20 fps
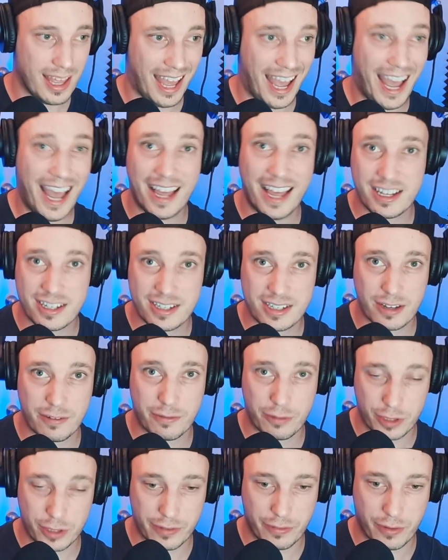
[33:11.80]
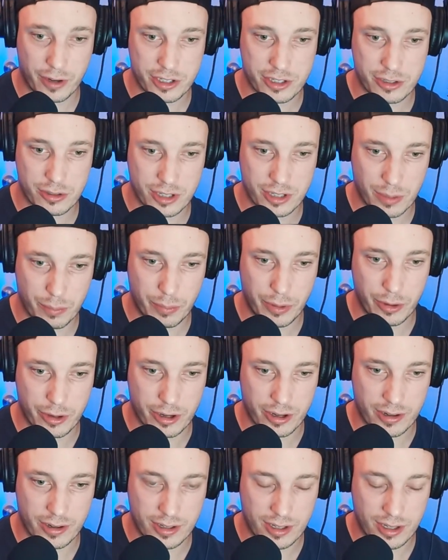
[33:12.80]
as a fully functional
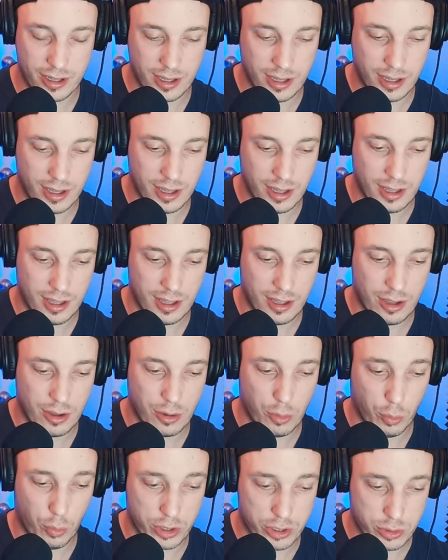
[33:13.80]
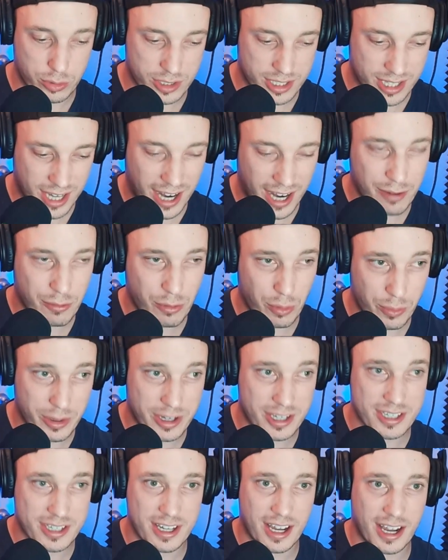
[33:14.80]
computer, which was kind of what we
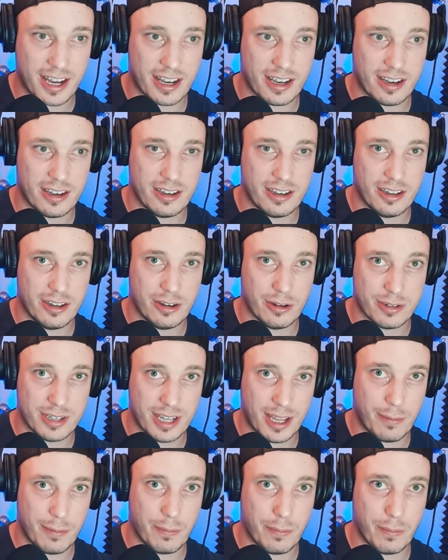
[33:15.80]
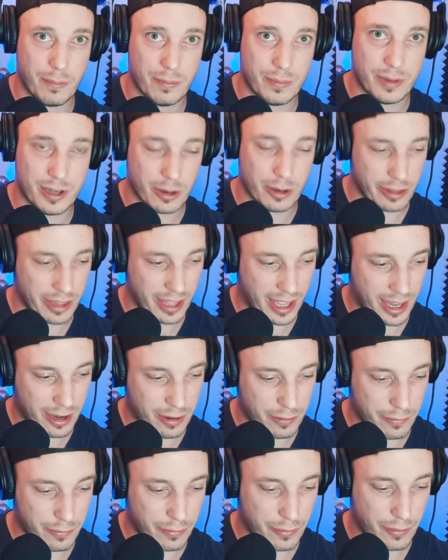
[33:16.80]
decided. Deb, near the
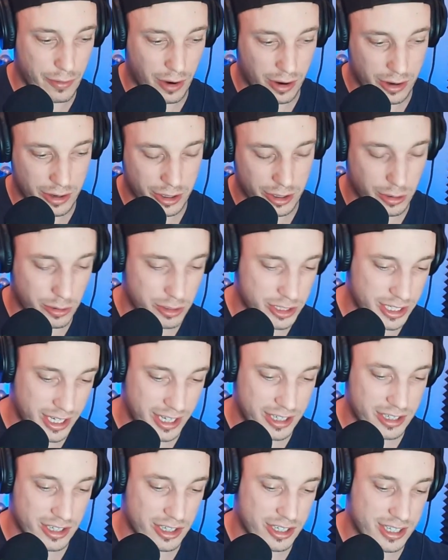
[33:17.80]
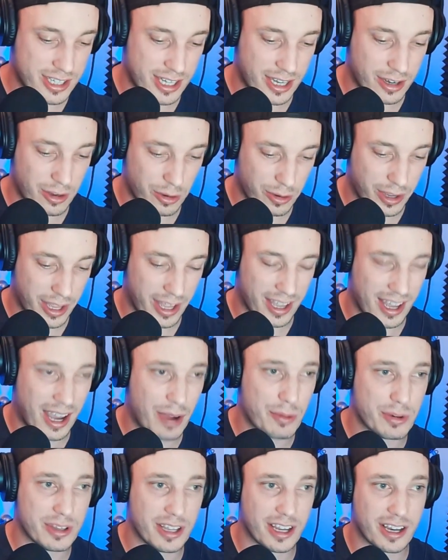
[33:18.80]
end of our negotiations, said, okay, I
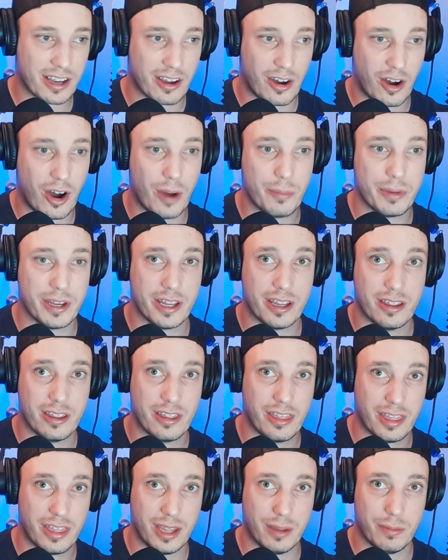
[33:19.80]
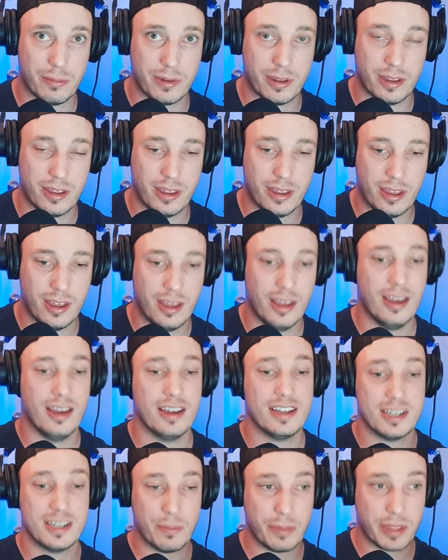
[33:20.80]
would like Omni themed,
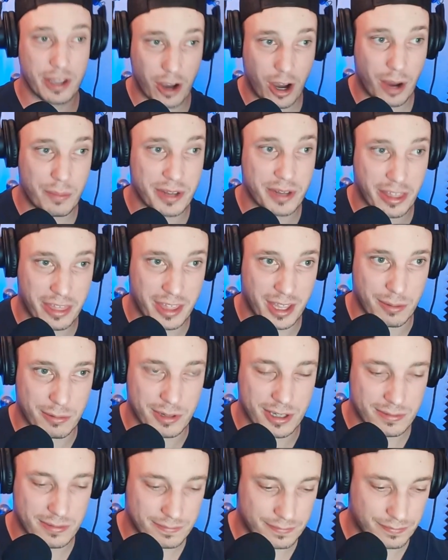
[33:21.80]
something Omni themed.